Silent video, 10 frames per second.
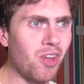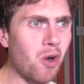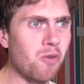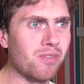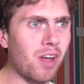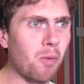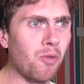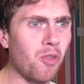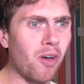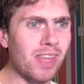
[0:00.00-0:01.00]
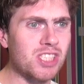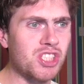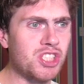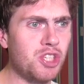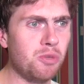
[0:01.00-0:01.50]
No, I will not, that's
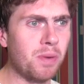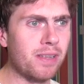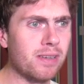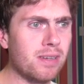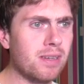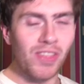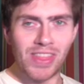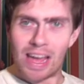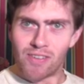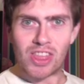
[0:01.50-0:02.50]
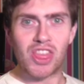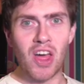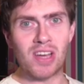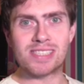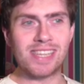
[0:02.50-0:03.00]
stupid. You're never
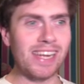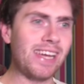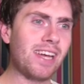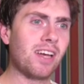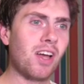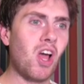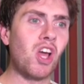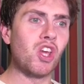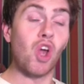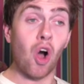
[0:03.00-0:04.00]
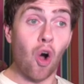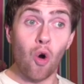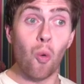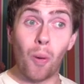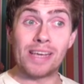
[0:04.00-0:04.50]
thirsty, you're
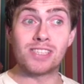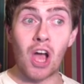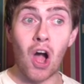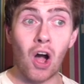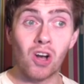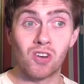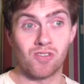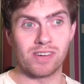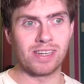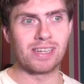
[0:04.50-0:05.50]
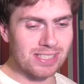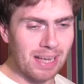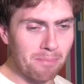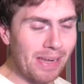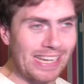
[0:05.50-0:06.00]
always hungry. Does
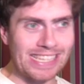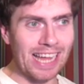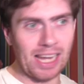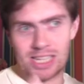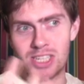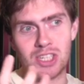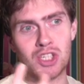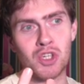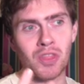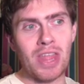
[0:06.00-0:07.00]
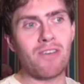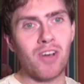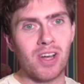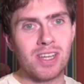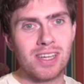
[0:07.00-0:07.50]
that mean that you're
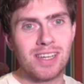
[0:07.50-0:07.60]
never